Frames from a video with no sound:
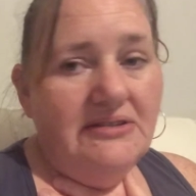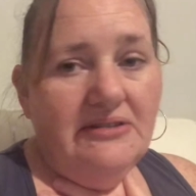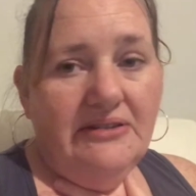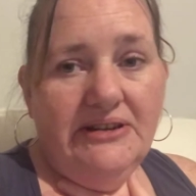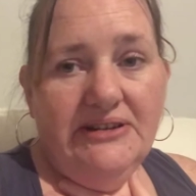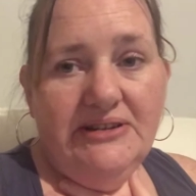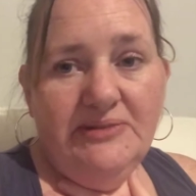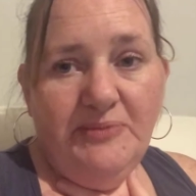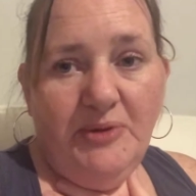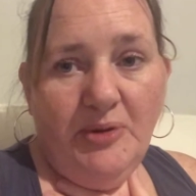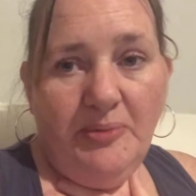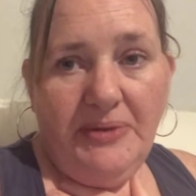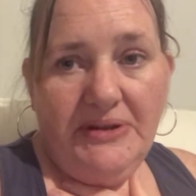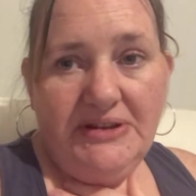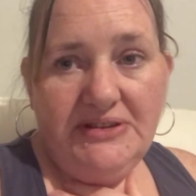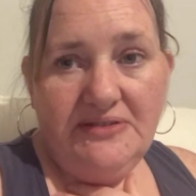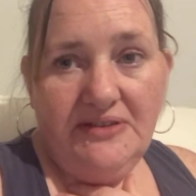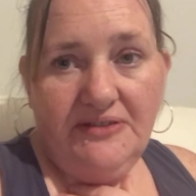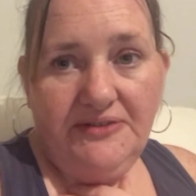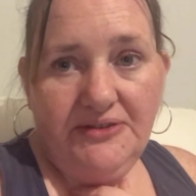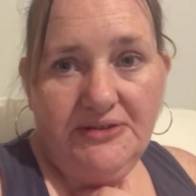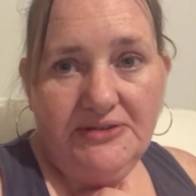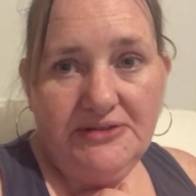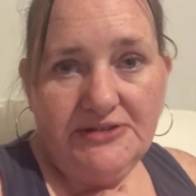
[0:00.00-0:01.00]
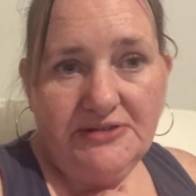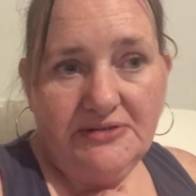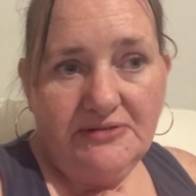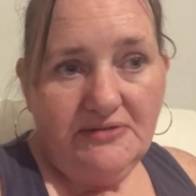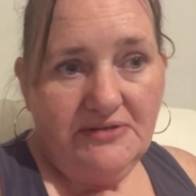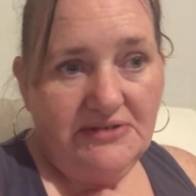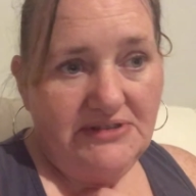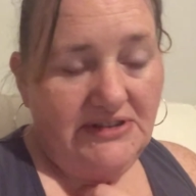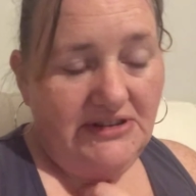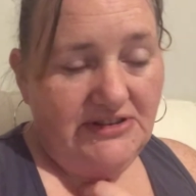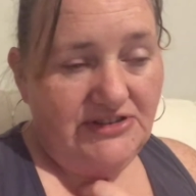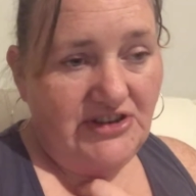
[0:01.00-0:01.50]
I need to pop into a few stores
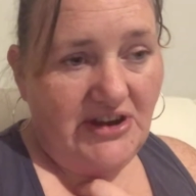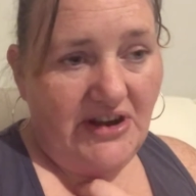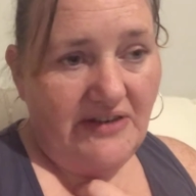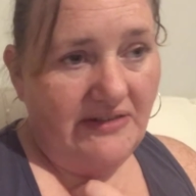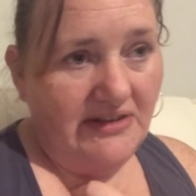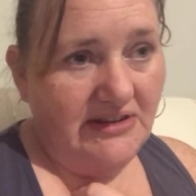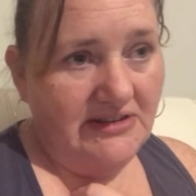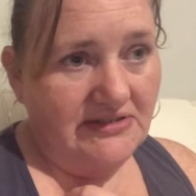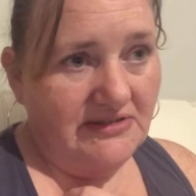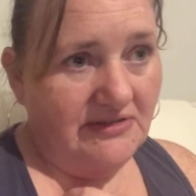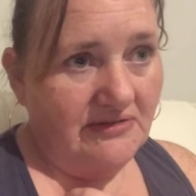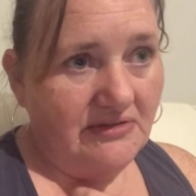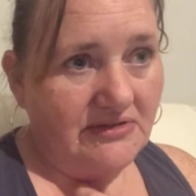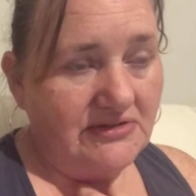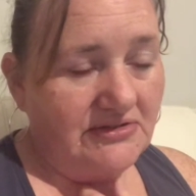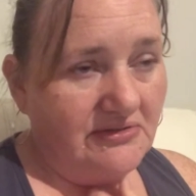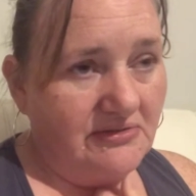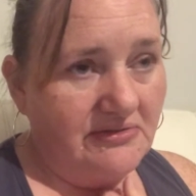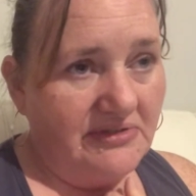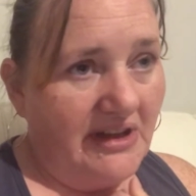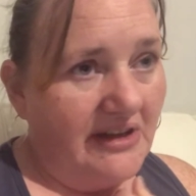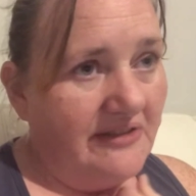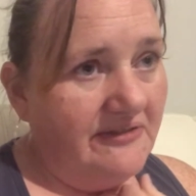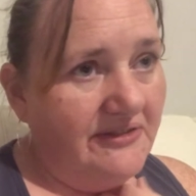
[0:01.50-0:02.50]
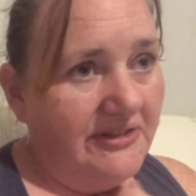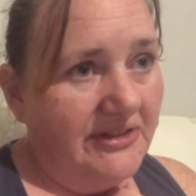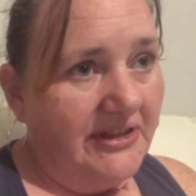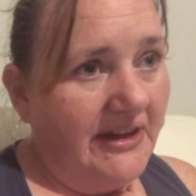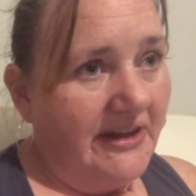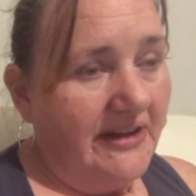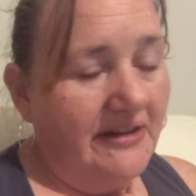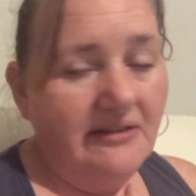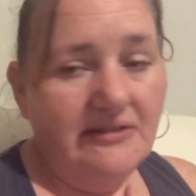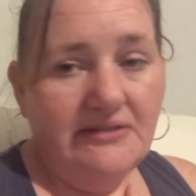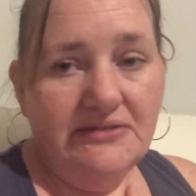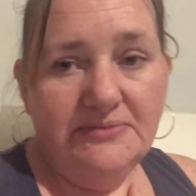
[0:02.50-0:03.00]
and the charity stores and all that for
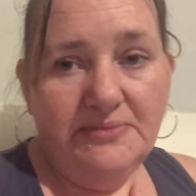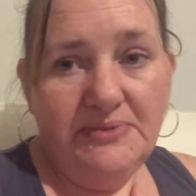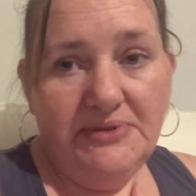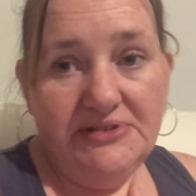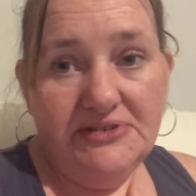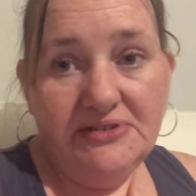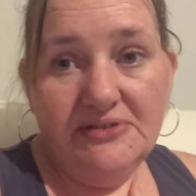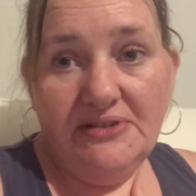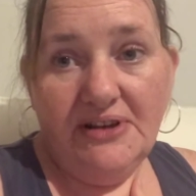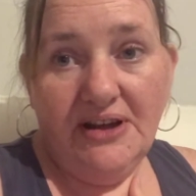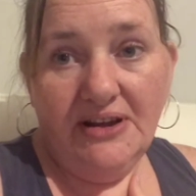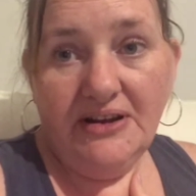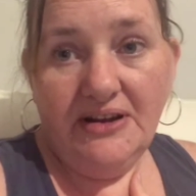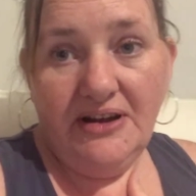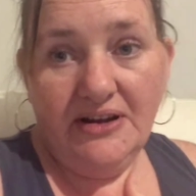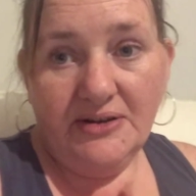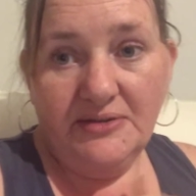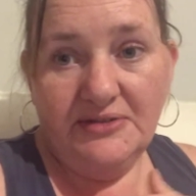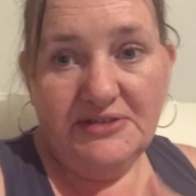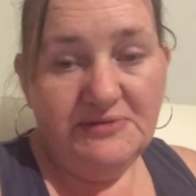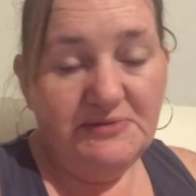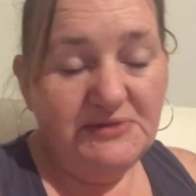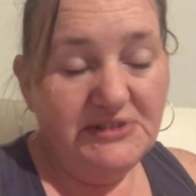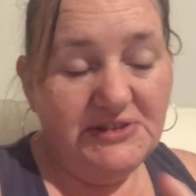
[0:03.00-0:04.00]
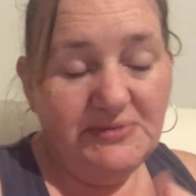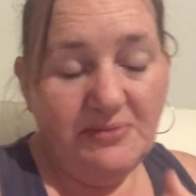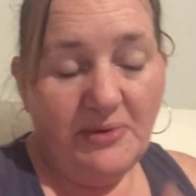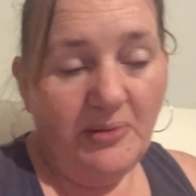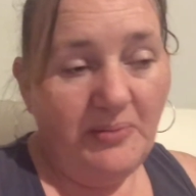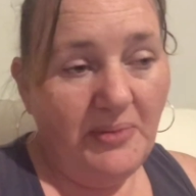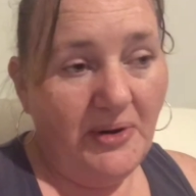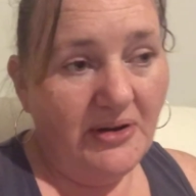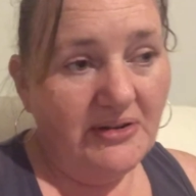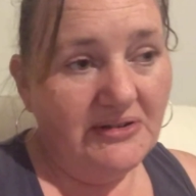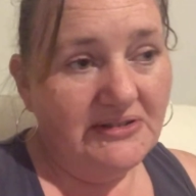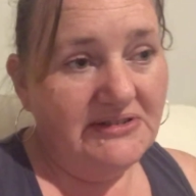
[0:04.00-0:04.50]
that, because we do like our Christmas swap
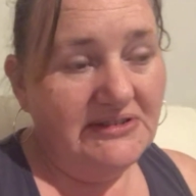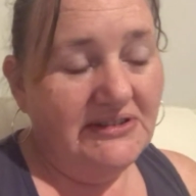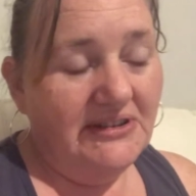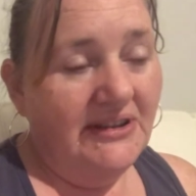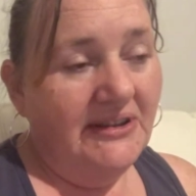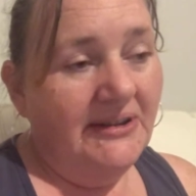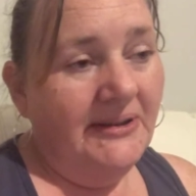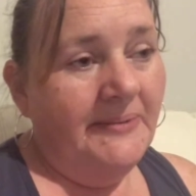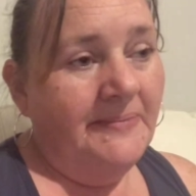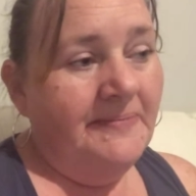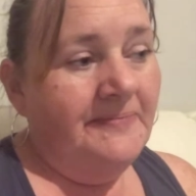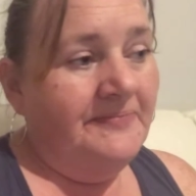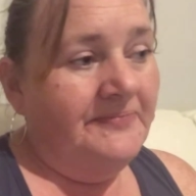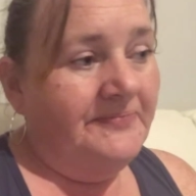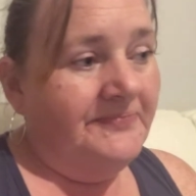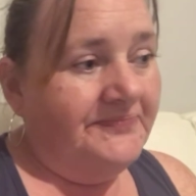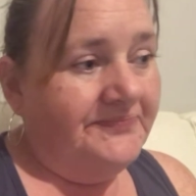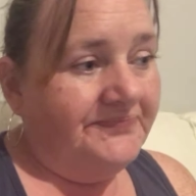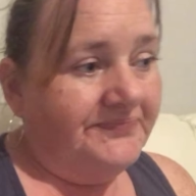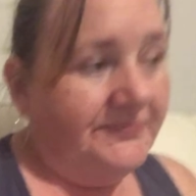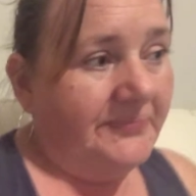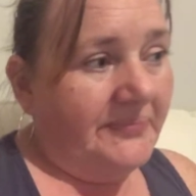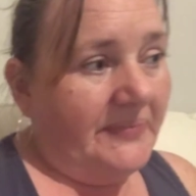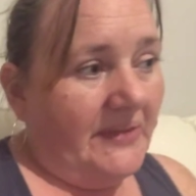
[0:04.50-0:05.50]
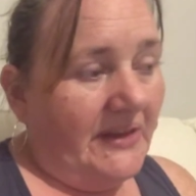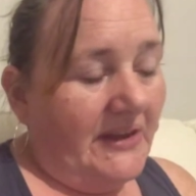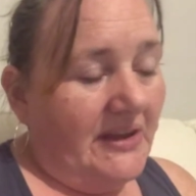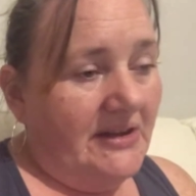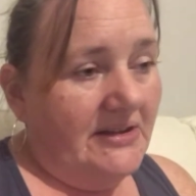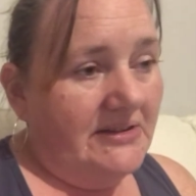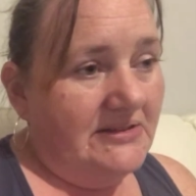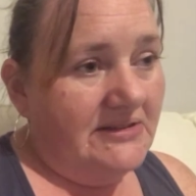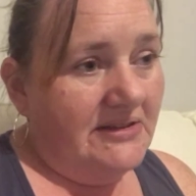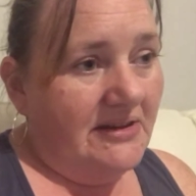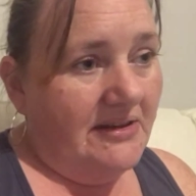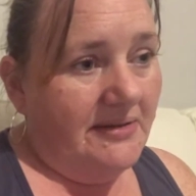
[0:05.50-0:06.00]
box.
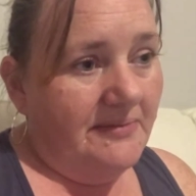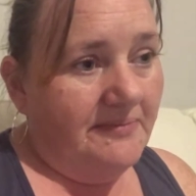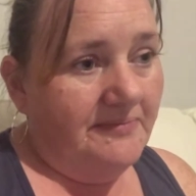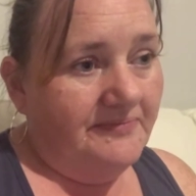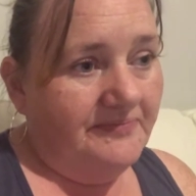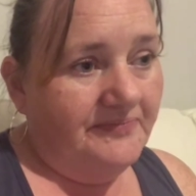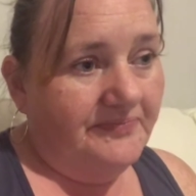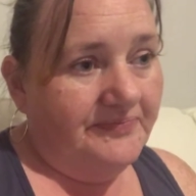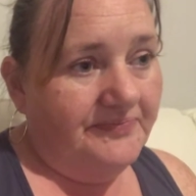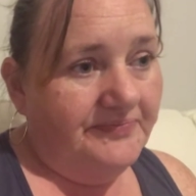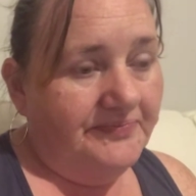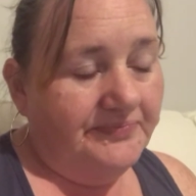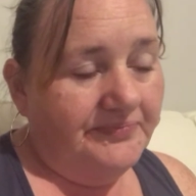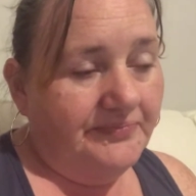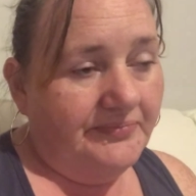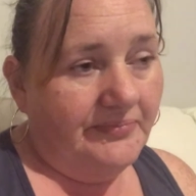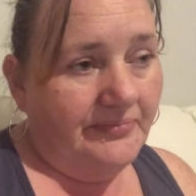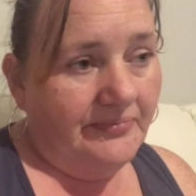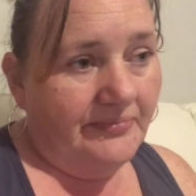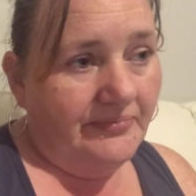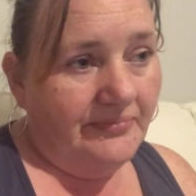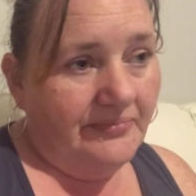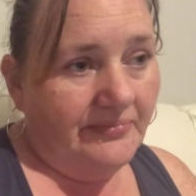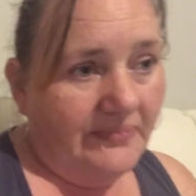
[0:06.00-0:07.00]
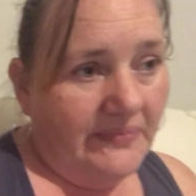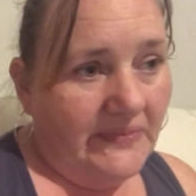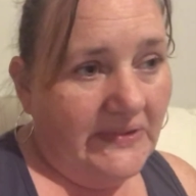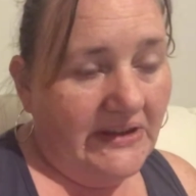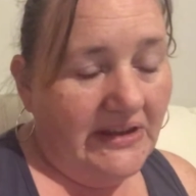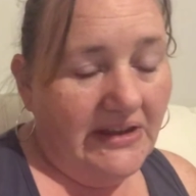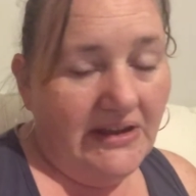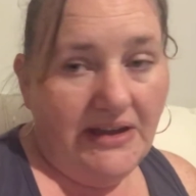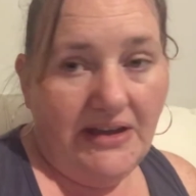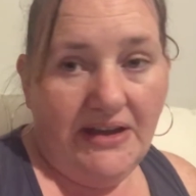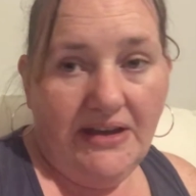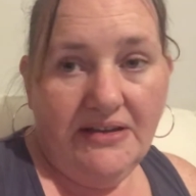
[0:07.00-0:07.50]
And
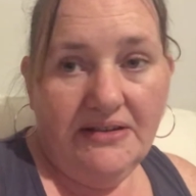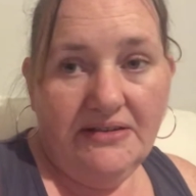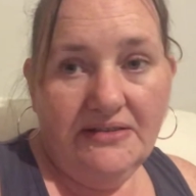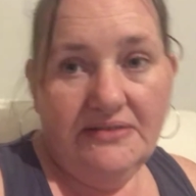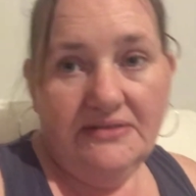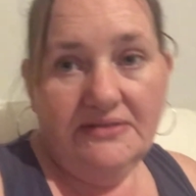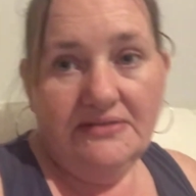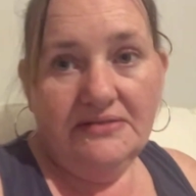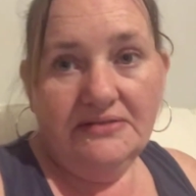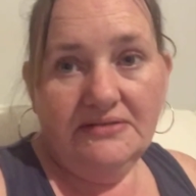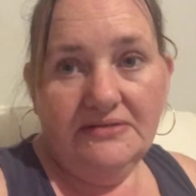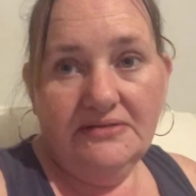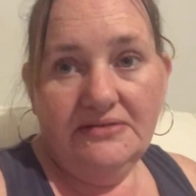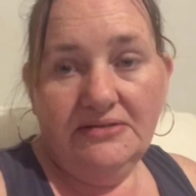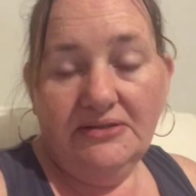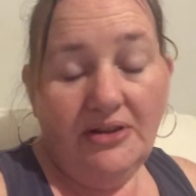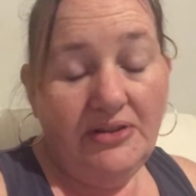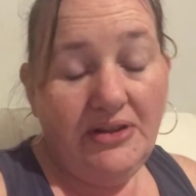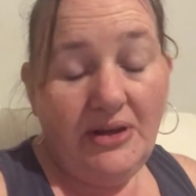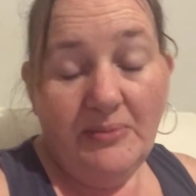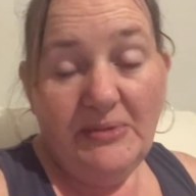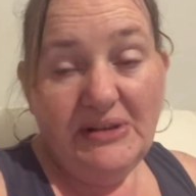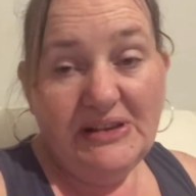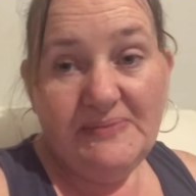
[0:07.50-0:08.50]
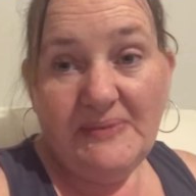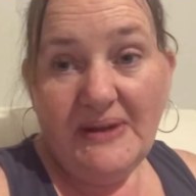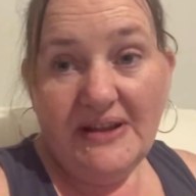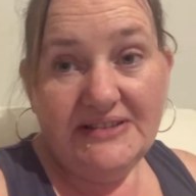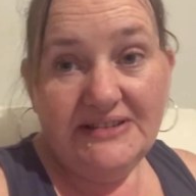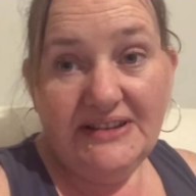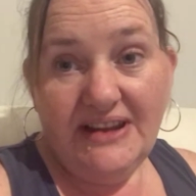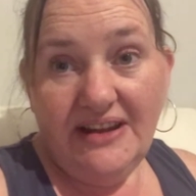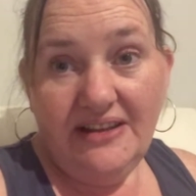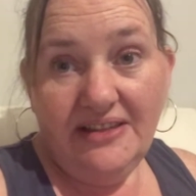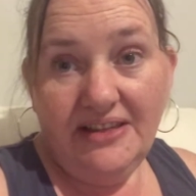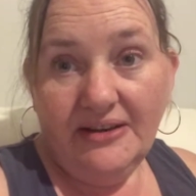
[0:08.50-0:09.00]
yeah, not that I'm expecting
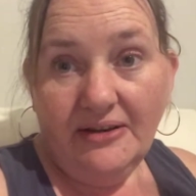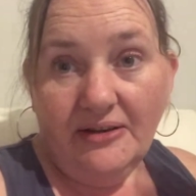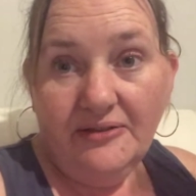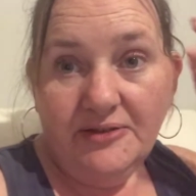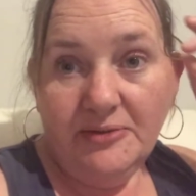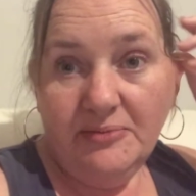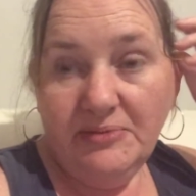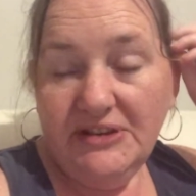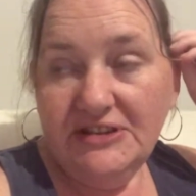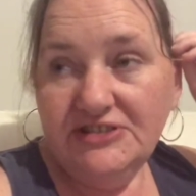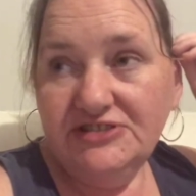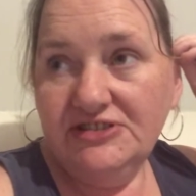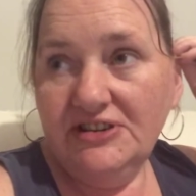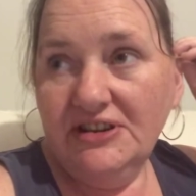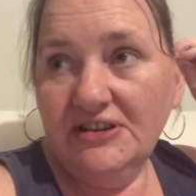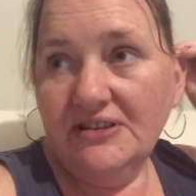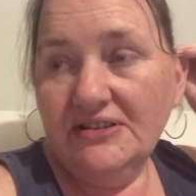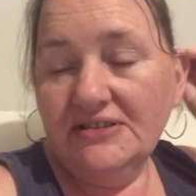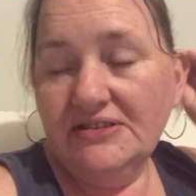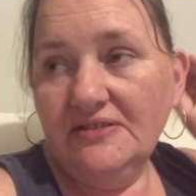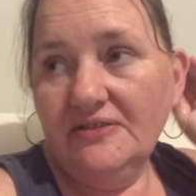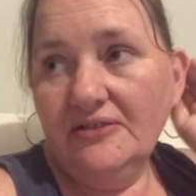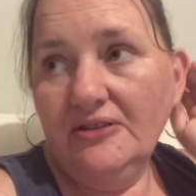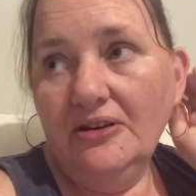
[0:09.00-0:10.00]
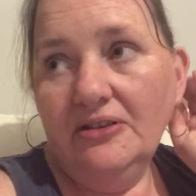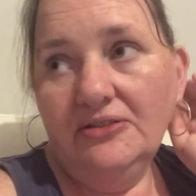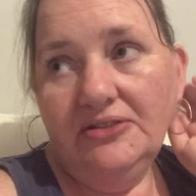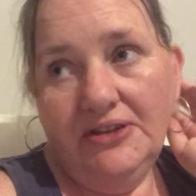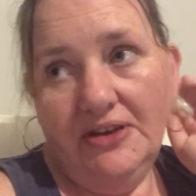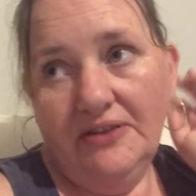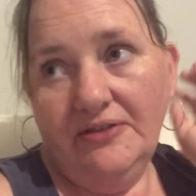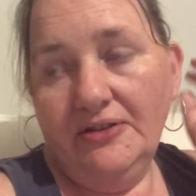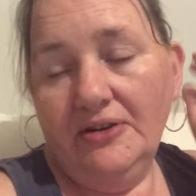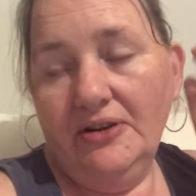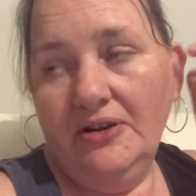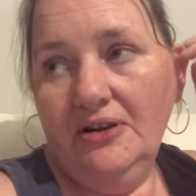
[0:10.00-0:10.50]
anything off them this year because
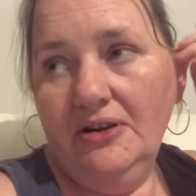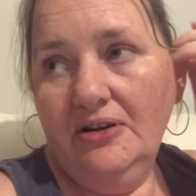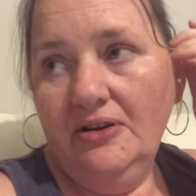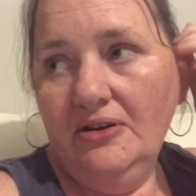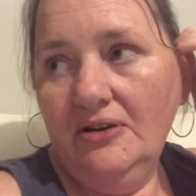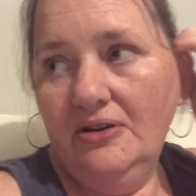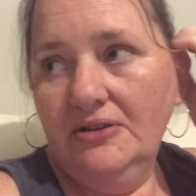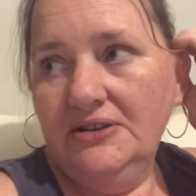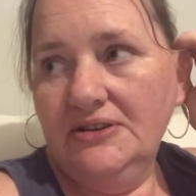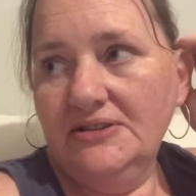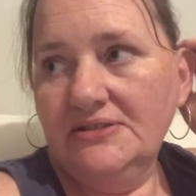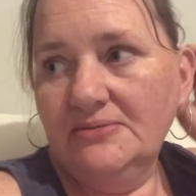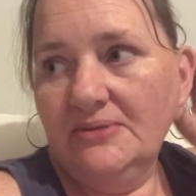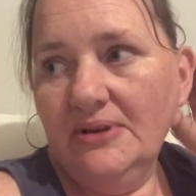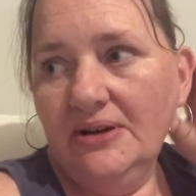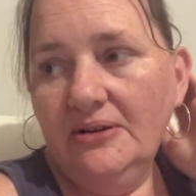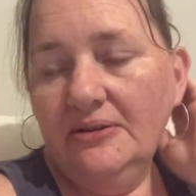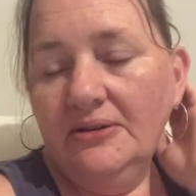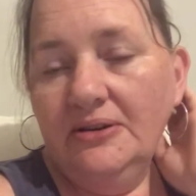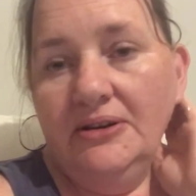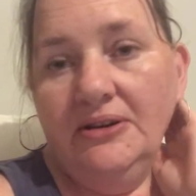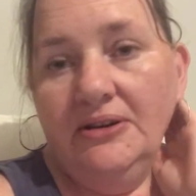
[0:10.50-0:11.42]
they've got a lot on as well,